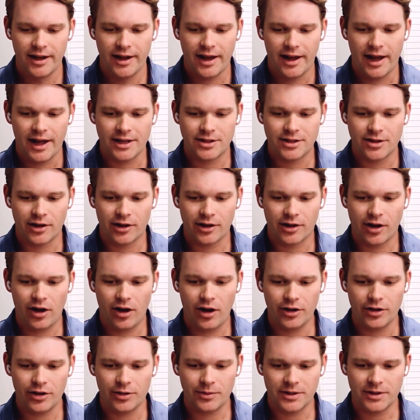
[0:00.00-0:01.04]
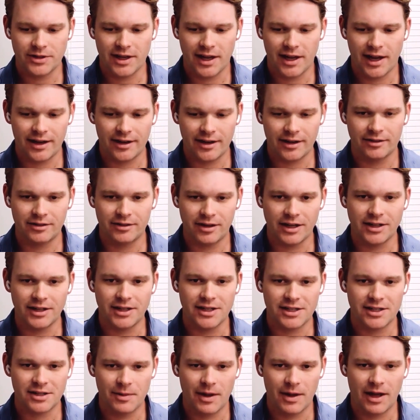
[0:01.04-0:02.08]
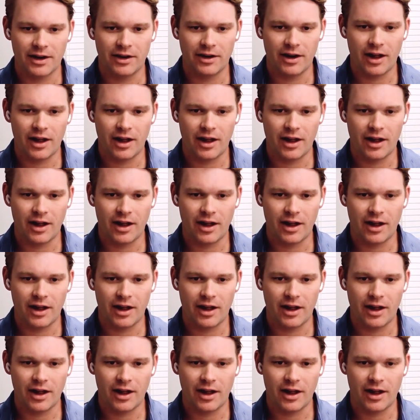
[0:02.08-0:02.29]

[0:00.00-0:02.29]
And so I called him because he had a decent amount of